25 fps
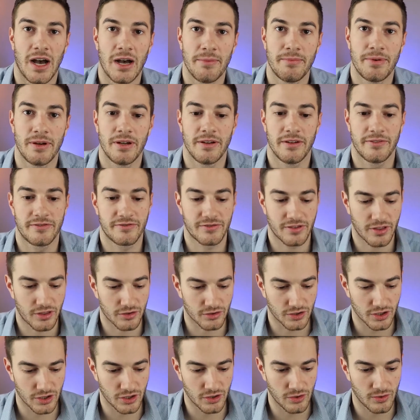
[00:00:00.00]
up
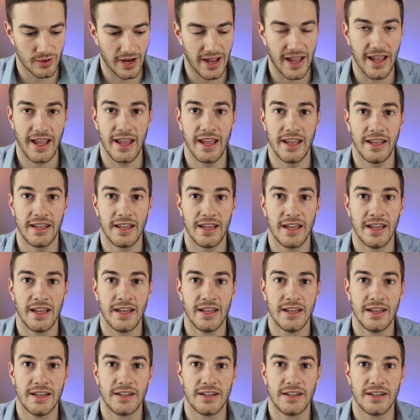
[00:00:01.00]
through a